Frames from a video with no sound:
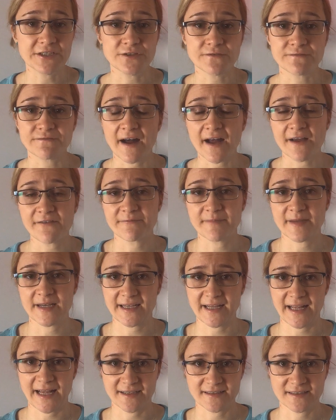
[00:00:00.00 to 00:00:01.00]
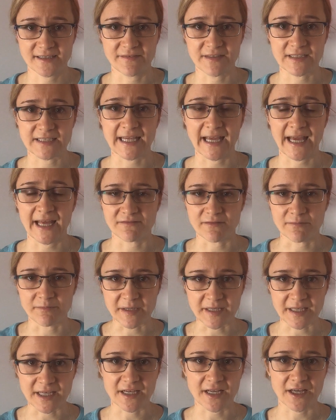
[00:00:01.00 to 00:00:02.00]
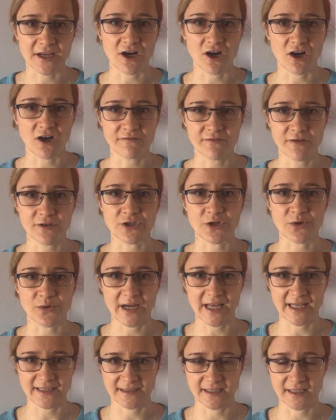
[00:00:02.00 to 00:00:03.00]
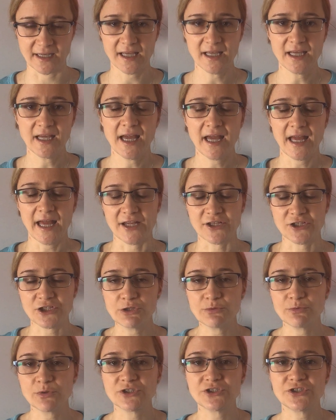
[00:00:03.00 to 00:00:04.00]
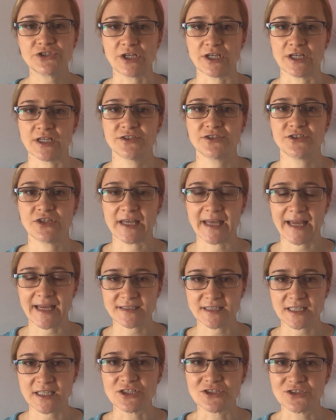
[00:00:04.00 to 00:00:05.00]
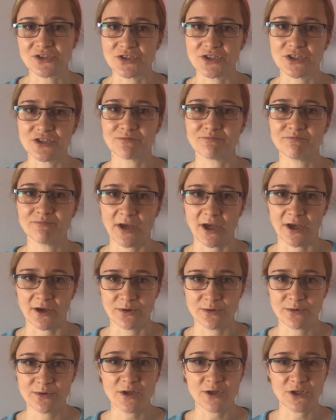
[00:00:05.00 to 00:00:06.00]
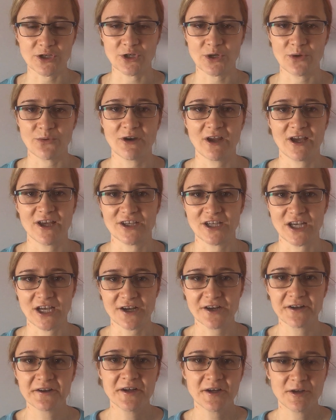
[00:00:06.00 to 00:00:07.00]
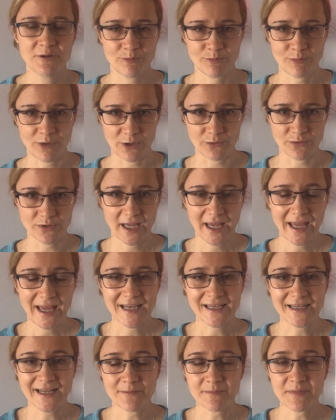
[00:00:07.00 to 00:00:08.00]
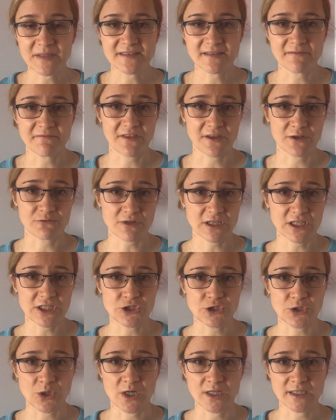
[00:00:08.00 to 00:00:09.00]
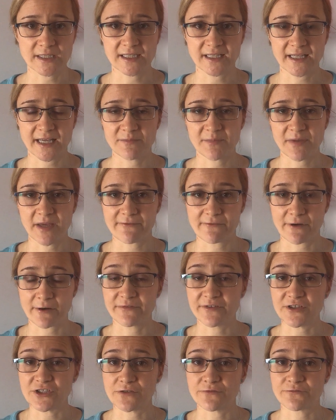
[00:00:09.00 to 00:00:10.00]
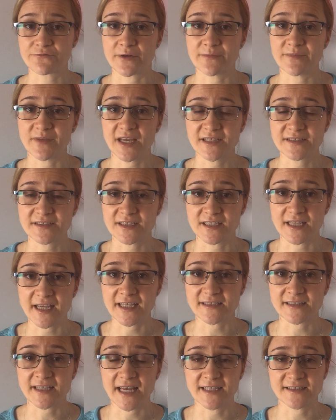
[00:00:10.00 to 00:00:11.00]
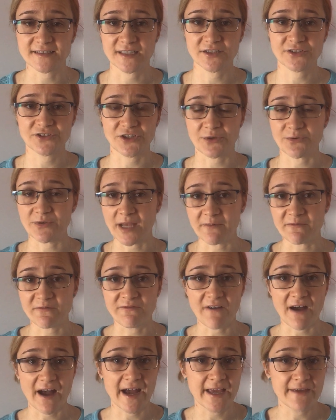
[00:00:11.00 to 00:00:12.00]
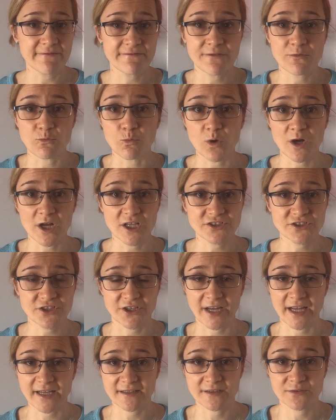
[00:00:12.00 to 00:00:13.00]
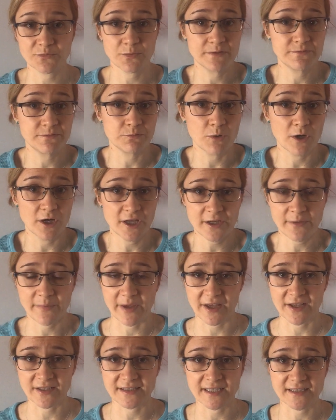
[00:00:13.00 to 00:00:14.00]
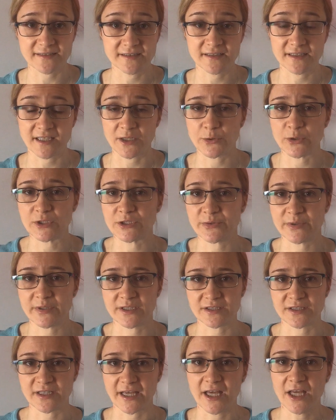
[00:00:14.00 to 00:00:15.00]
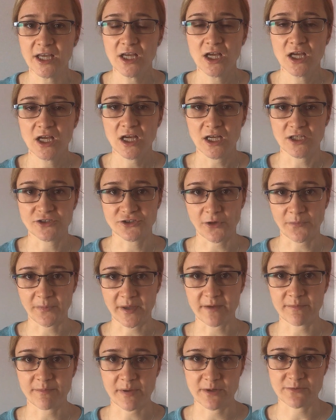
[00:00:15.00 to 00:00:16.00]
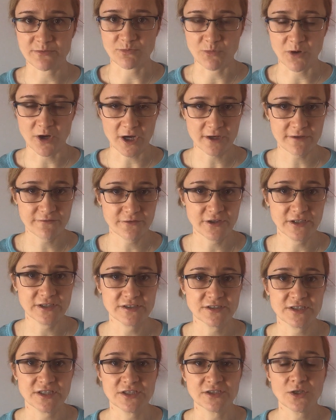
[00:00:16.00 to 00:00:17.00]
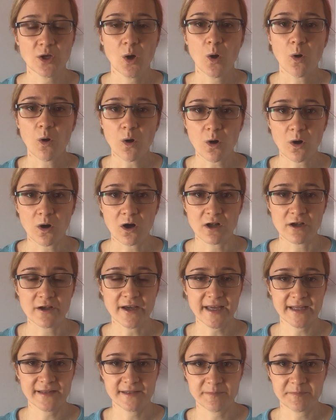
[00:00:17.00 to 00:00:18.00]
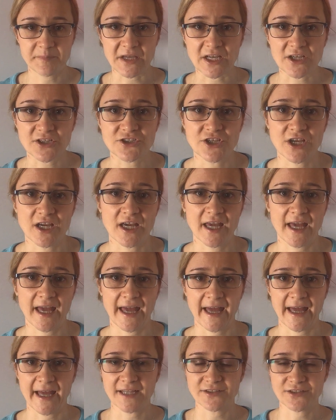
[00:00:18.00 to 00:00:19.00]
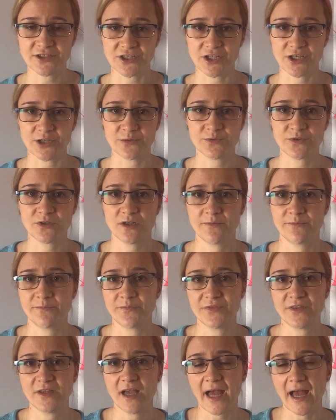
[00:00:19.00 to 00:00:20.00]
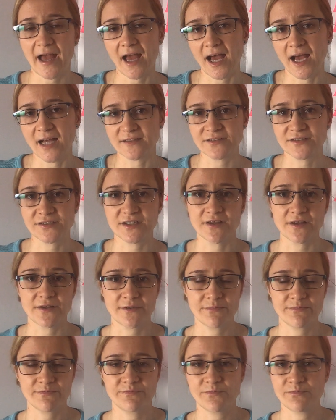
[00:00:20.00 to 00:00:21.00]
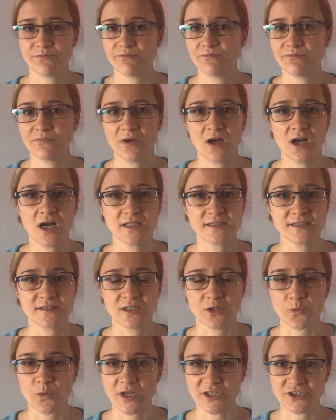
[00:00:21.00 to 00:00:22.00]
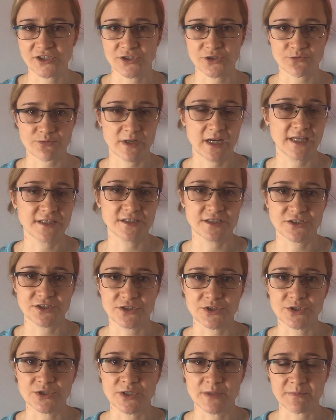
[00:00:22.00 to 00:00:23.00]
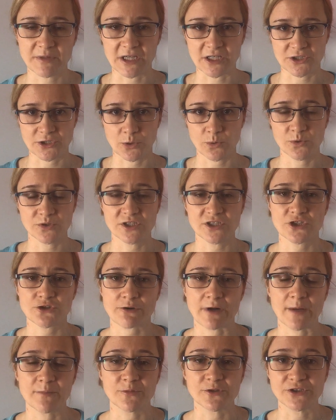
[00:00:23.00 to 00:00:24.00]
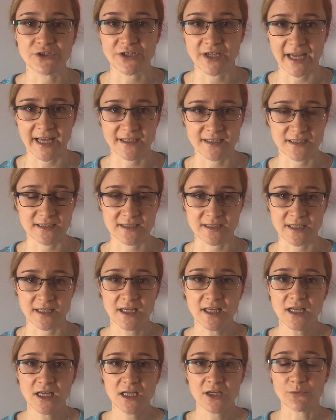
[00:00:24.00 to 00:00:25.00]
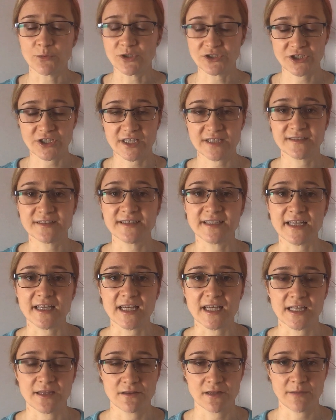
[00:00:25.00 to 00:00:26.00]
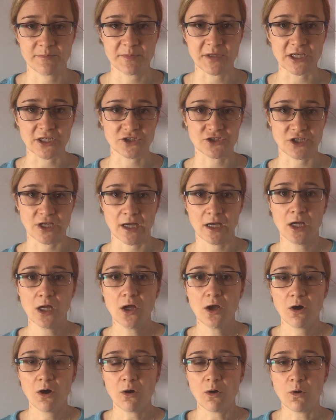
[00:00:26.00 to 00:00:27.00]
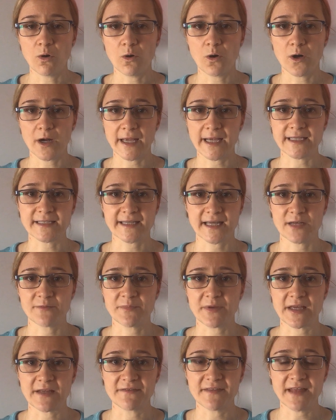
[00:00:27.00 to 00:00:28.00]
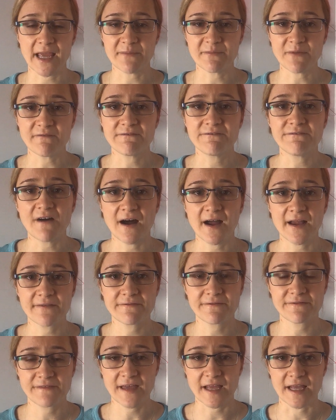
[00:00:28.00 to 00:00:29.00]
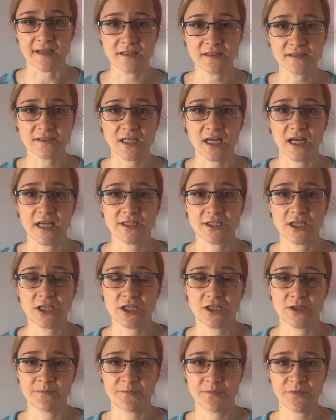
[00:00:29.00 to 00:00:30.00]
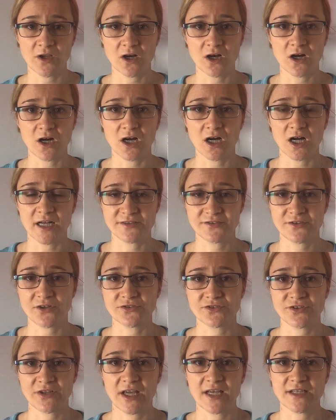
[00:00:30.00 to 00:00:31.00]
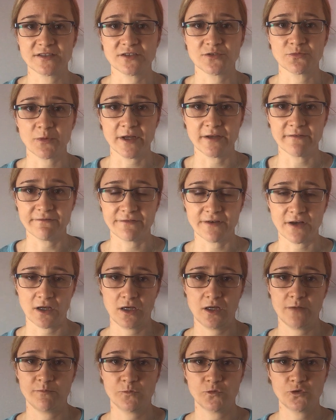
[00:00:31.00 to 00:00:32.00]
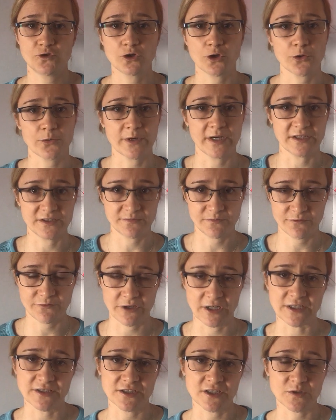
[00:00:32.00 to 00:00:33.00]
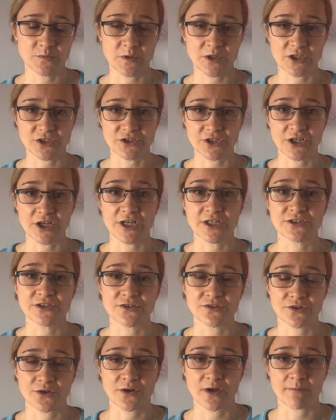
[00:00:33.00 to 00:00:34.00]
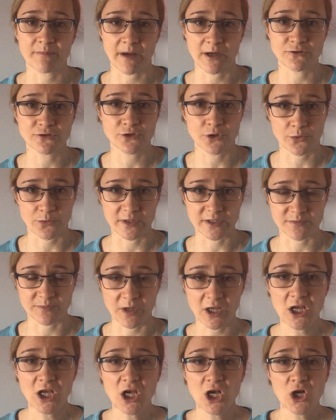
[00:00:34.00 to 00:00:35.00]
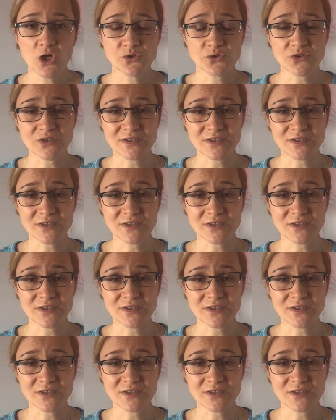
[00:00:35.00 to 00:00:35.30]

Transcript: to 5 minute activity at the beginning of your lesson. And you want students to get into this mode, learning mode. It can be something really short. It can be a revision from yesterday's lesson. So name 5 words connected with work, because yesterday we were doing a topic about work, for instance. Or look at the picture and answer the questions related to the picture, or describe what you can see in the picture. Or it can be name 5 things that are associated with tourism, for instance, because you're going to talk about tourism. So